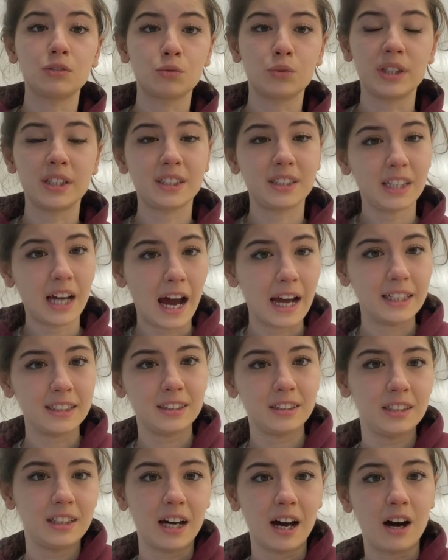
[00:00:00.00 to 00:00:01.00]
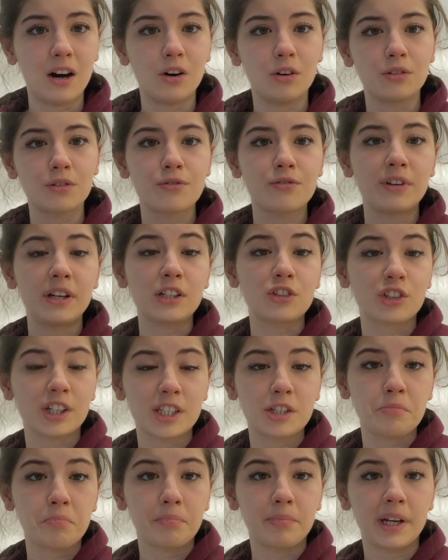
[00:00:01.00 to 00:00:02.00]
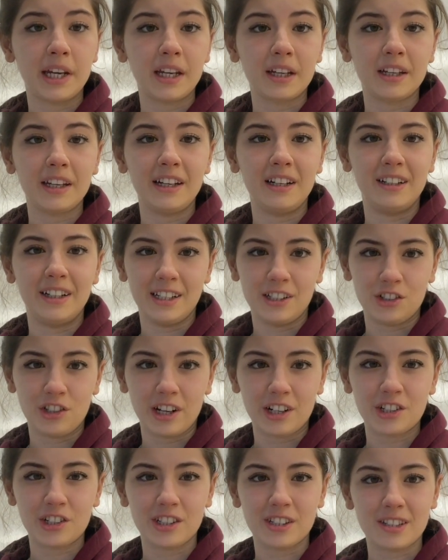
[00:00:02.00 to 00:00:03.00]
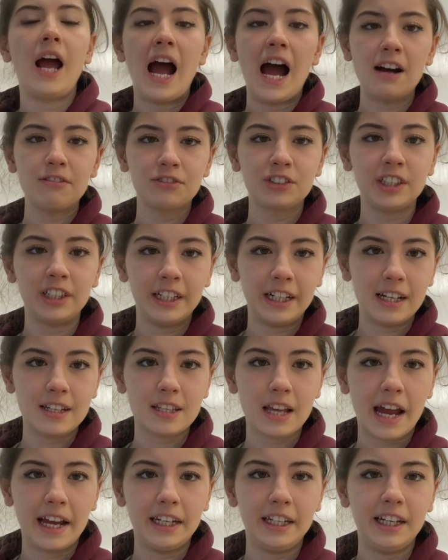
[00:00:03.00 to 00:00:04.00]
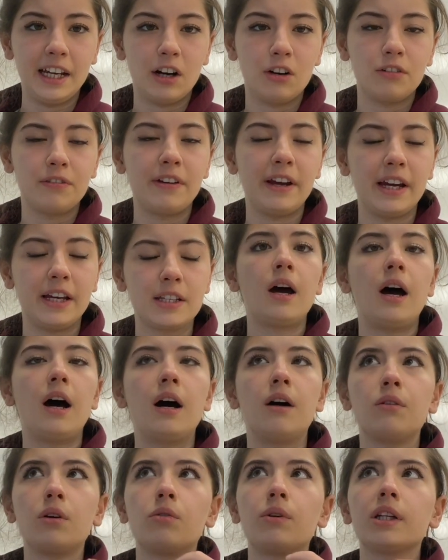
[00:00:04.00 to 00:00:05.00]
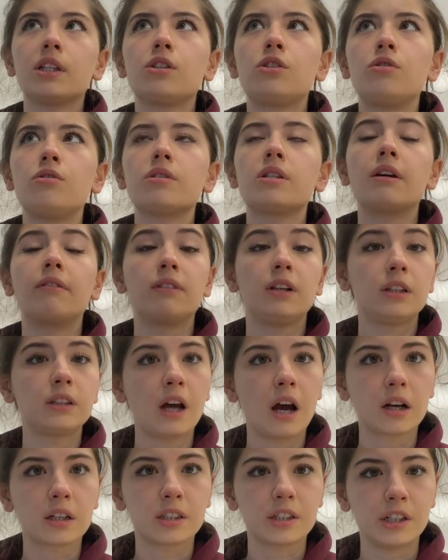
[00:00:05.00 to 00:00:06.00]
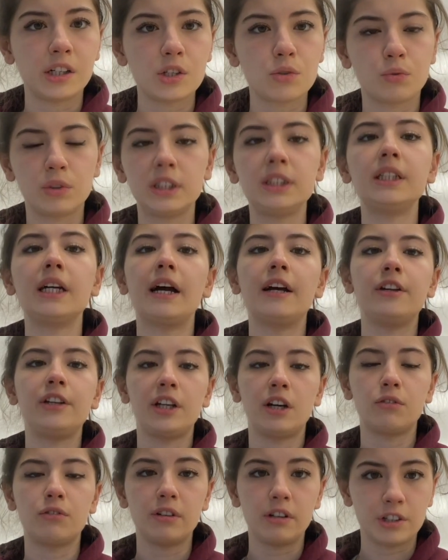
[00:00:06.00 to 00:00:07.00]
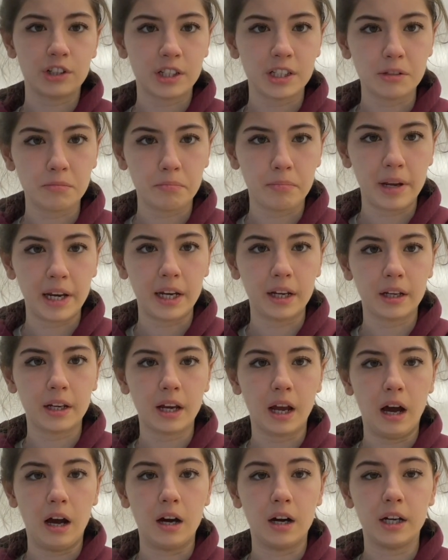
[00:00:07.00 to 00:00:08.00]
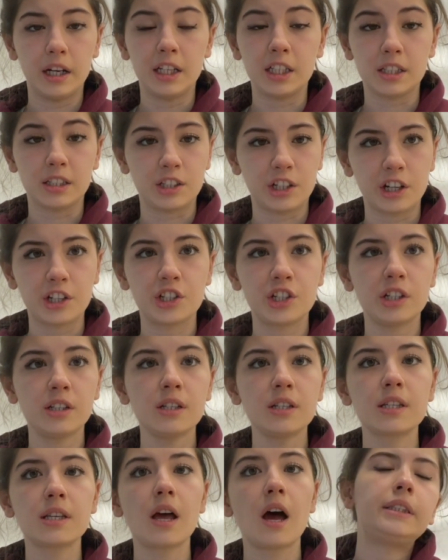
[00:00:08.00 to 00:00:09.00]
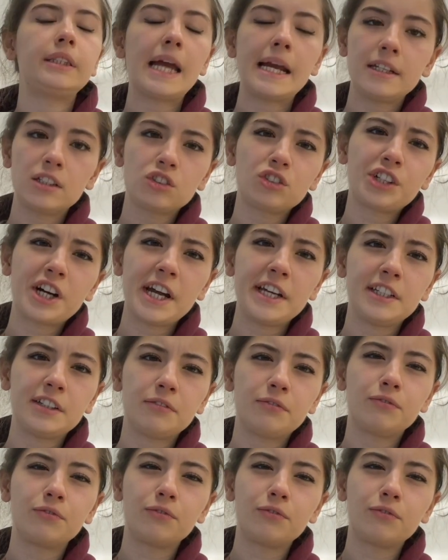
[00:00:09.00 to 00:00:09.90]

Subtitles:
with the idea of intratympanic ear injections. After this idea of his, we went to several doctors with the idea of intratympanic injections. They tried a